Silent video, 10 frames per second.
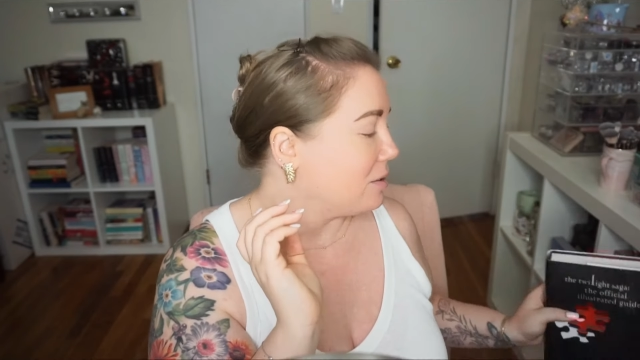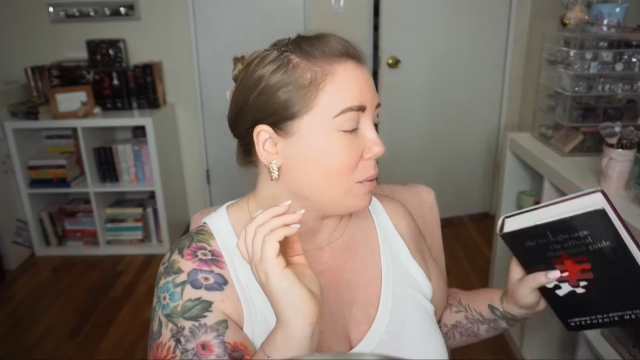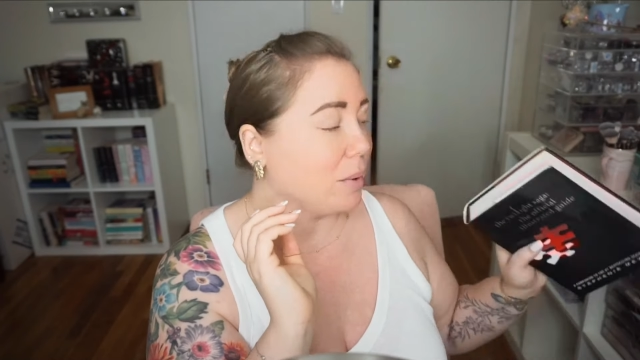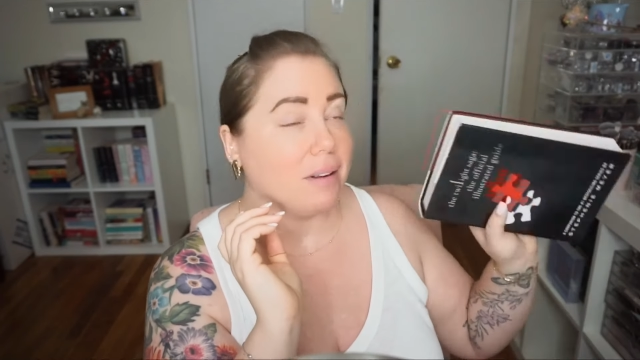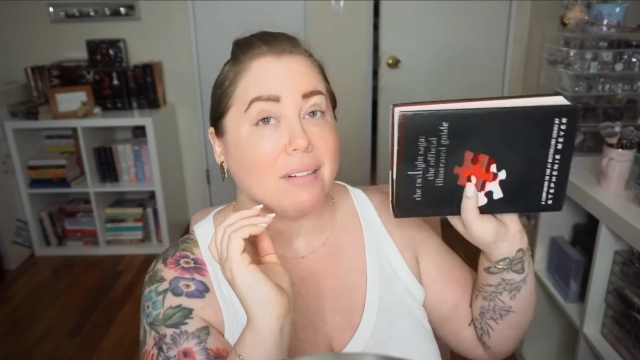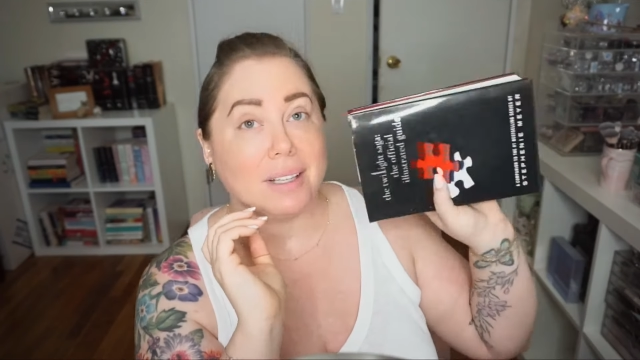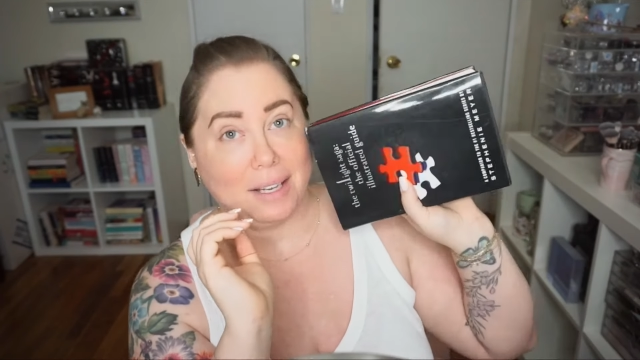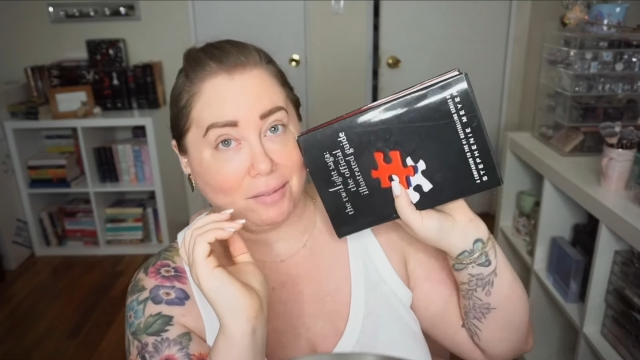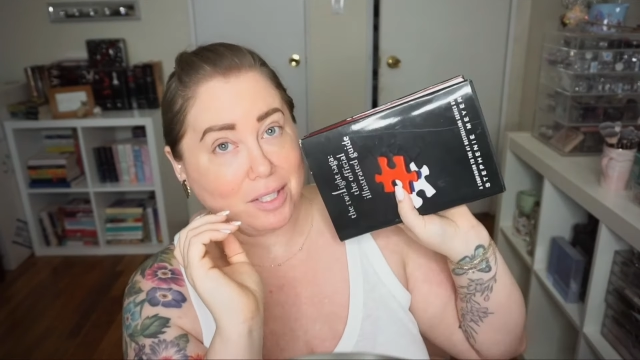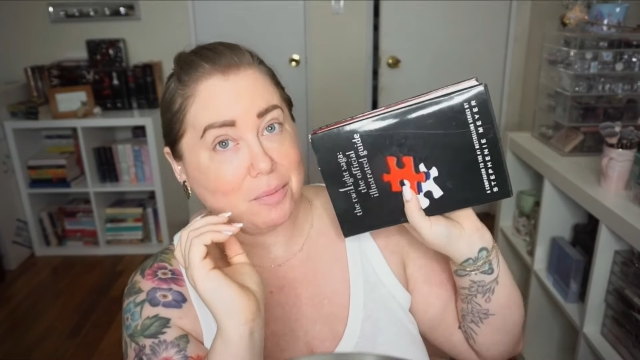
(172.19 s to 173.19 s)
Someone
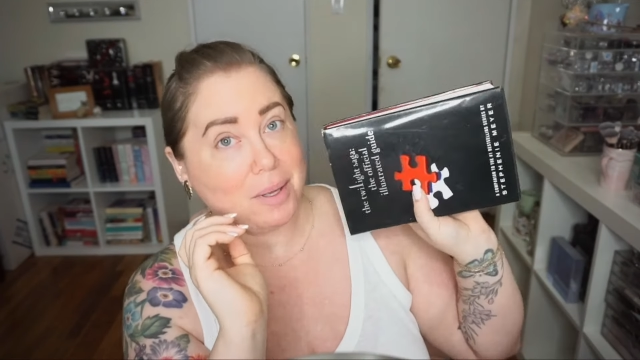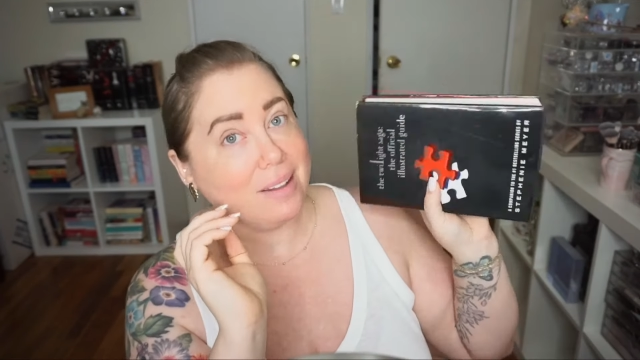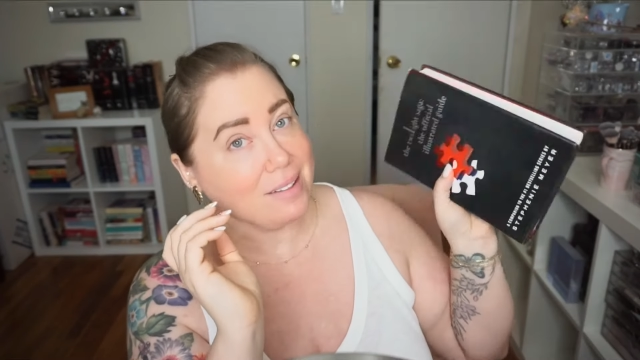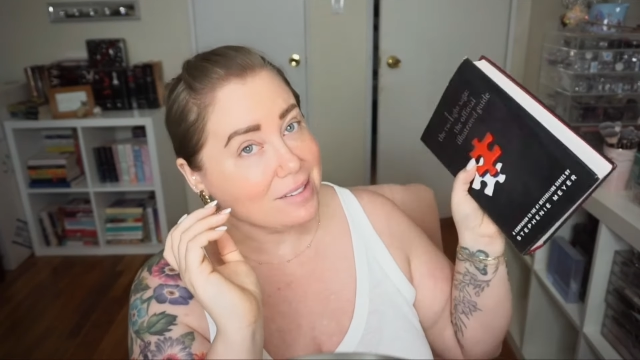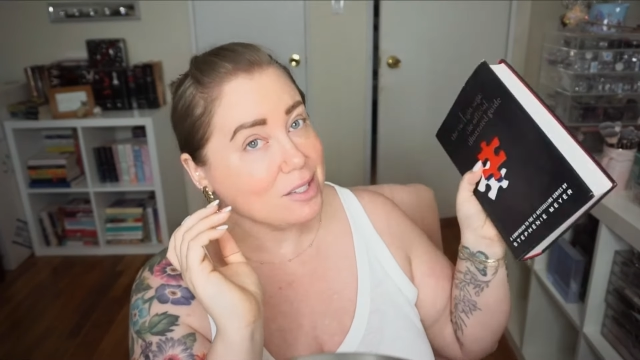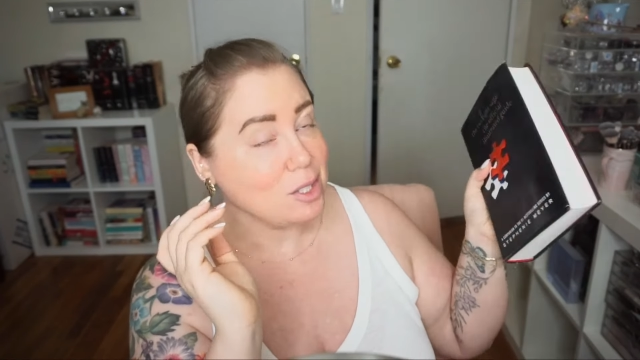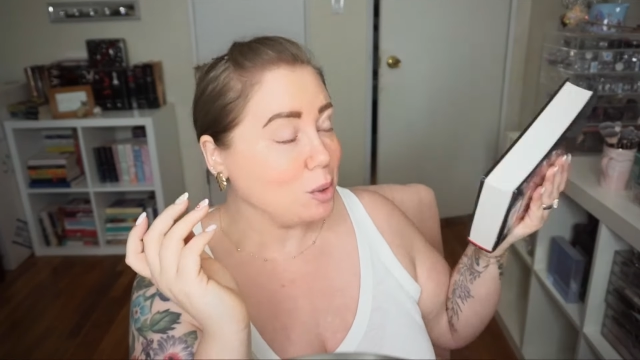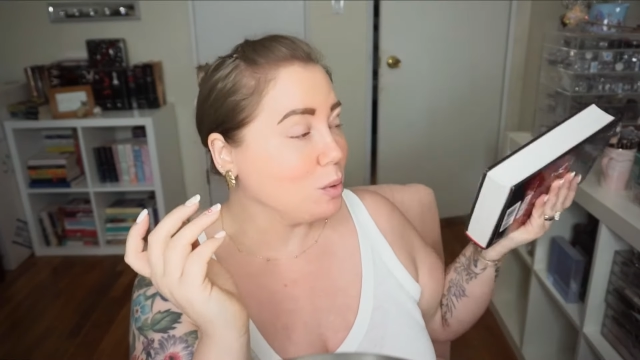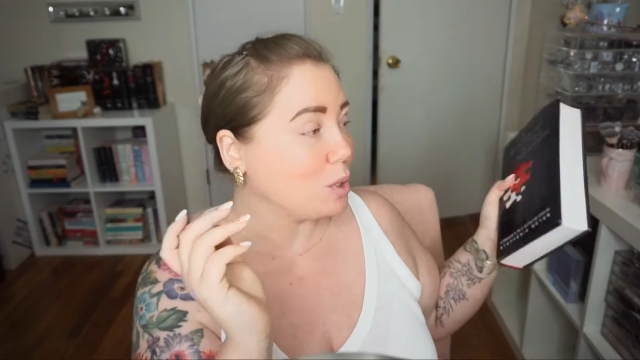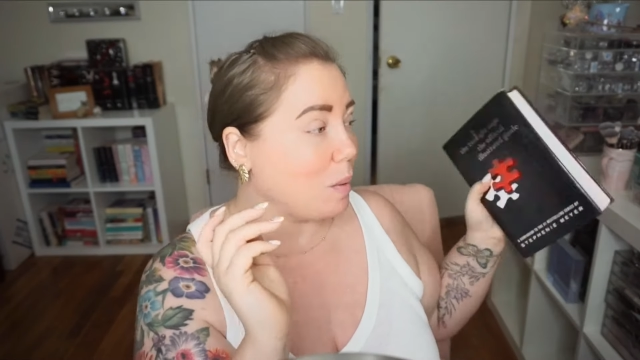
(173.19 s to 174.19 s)
gifted me this
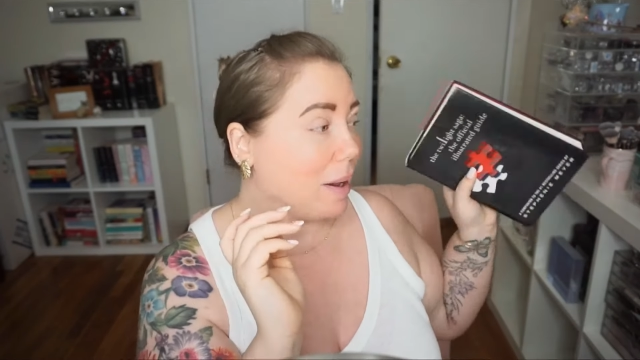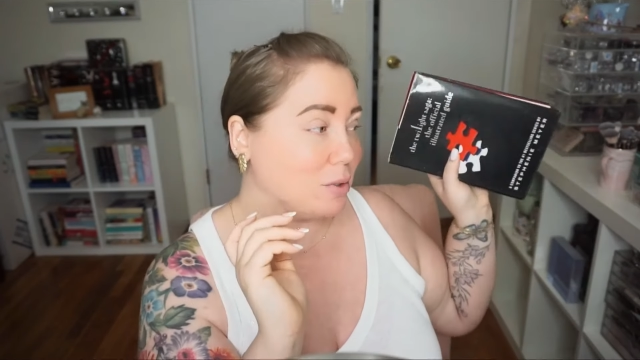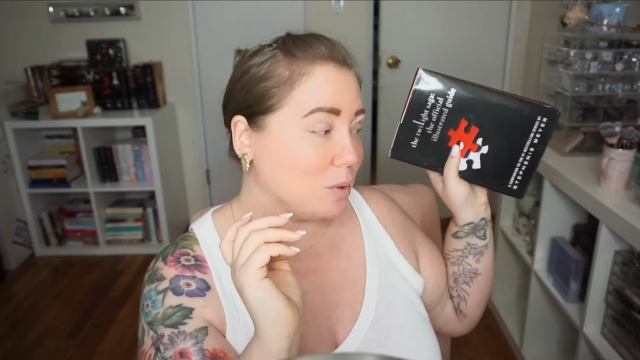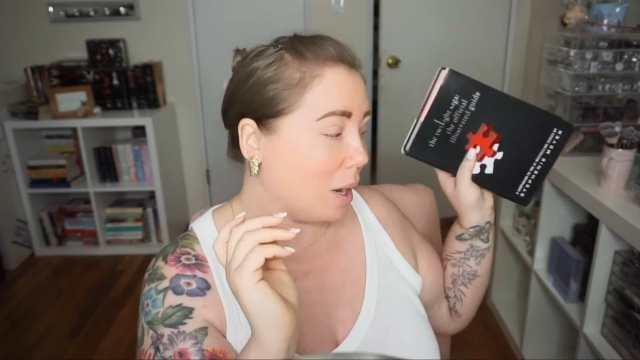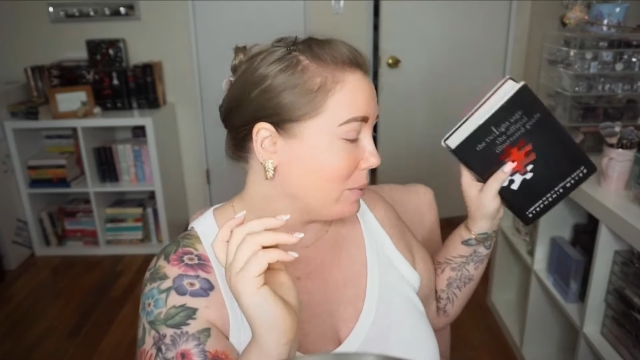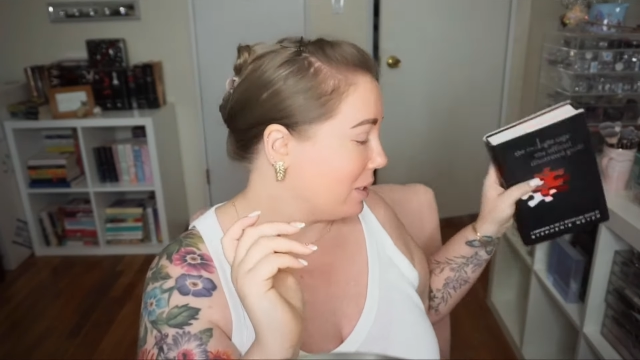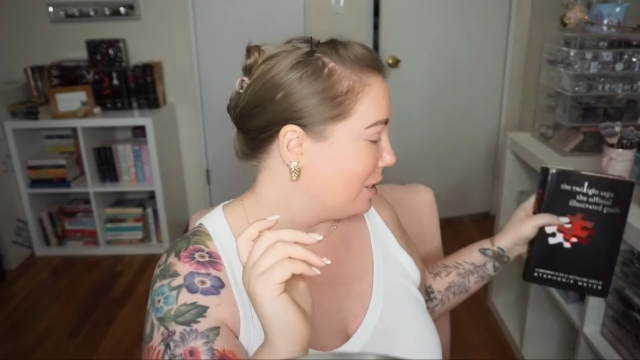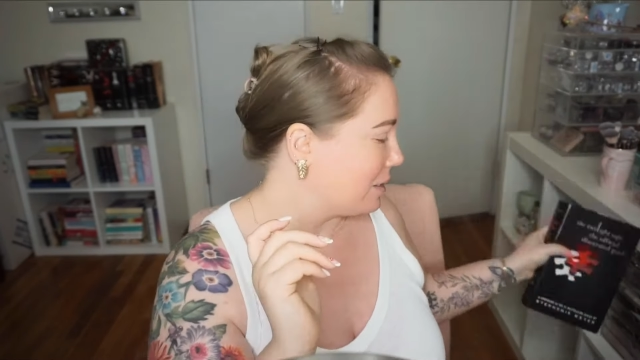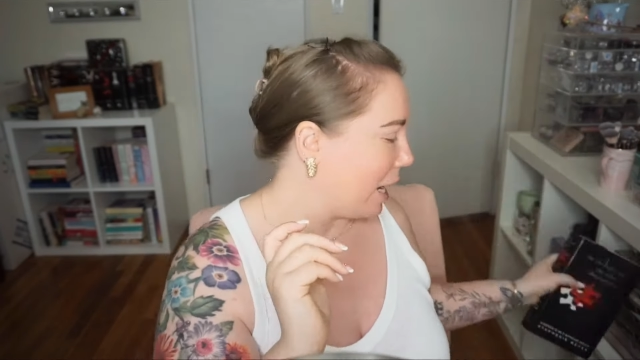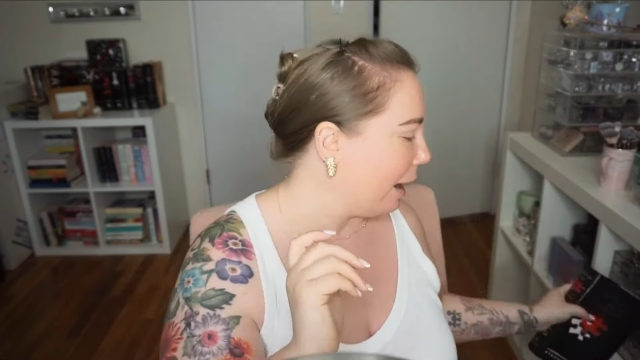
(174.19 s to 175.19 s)
too, so I have 2 copies of
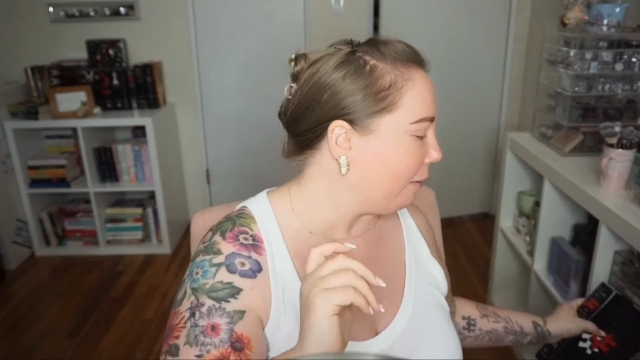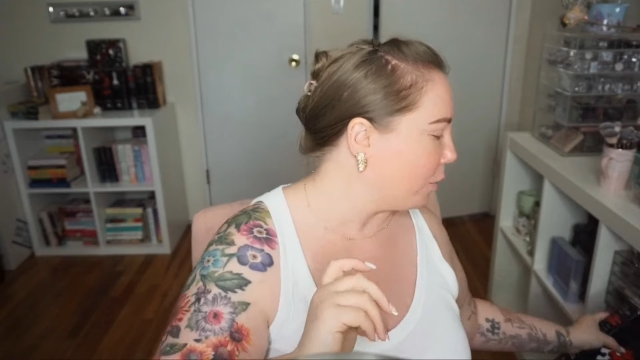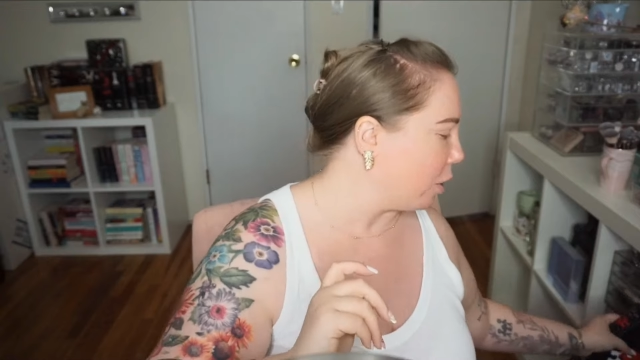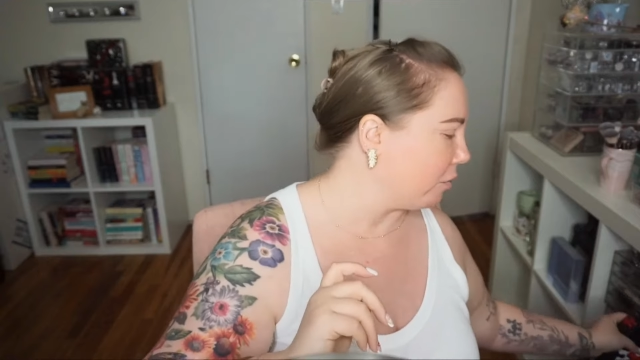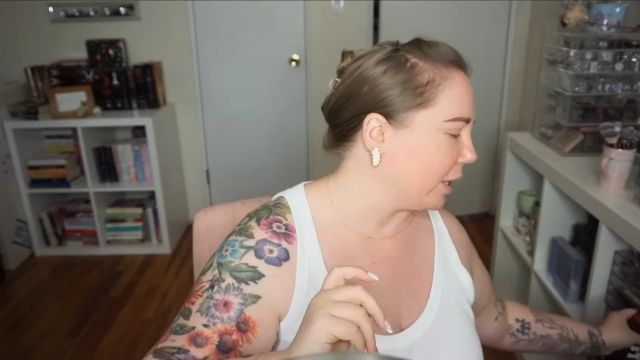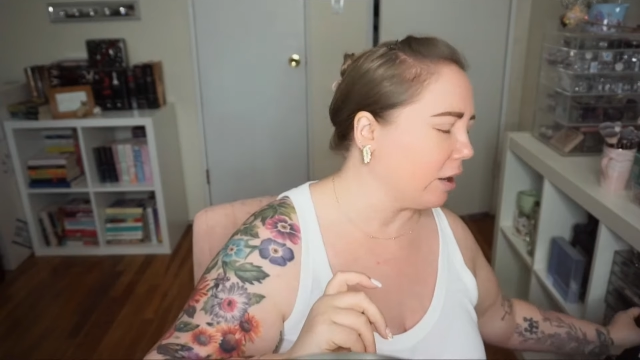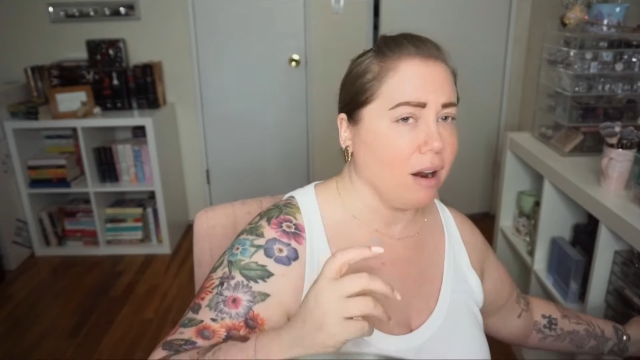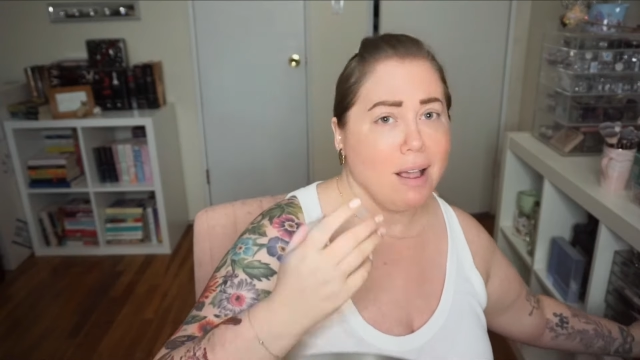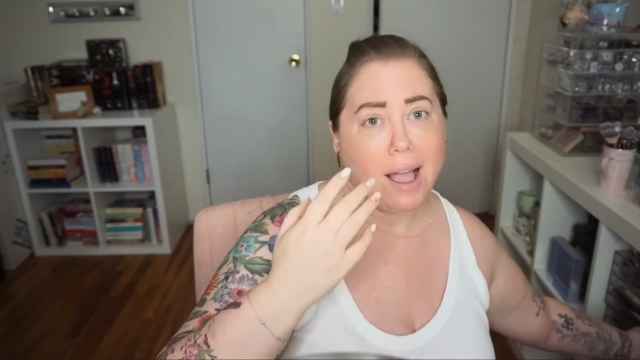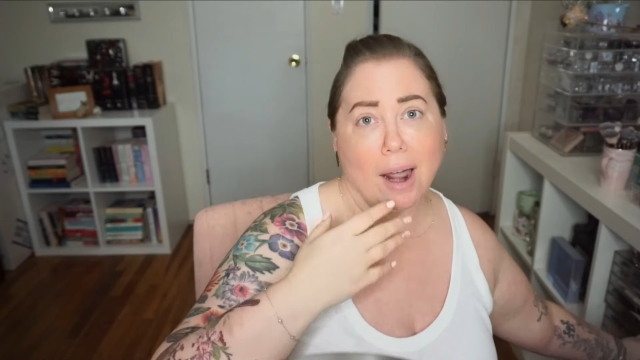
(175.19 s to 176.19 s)
this. I have one over here.